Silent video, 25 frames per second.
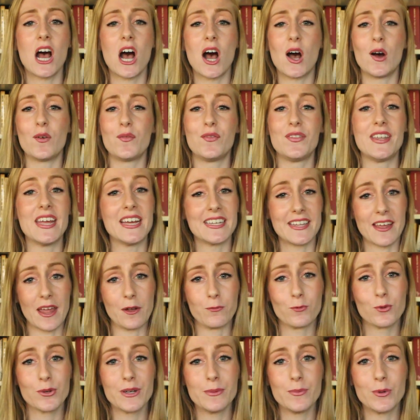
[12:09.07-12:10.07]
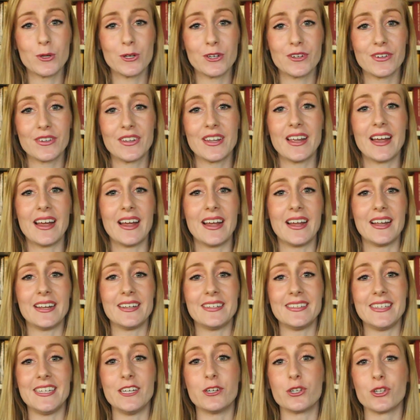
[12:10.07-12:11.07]
of death and rebirth
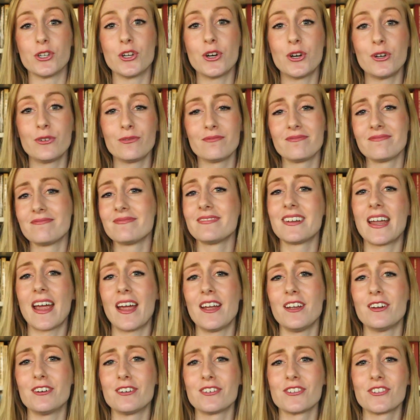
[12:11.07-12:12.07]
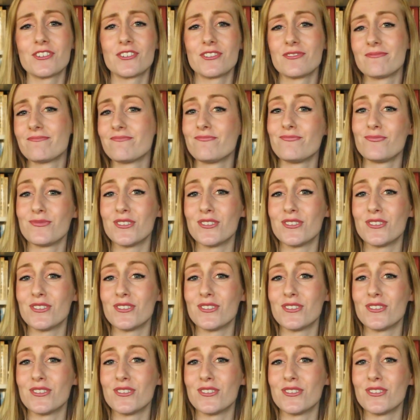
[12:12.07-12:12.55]
and the unknown, chaos,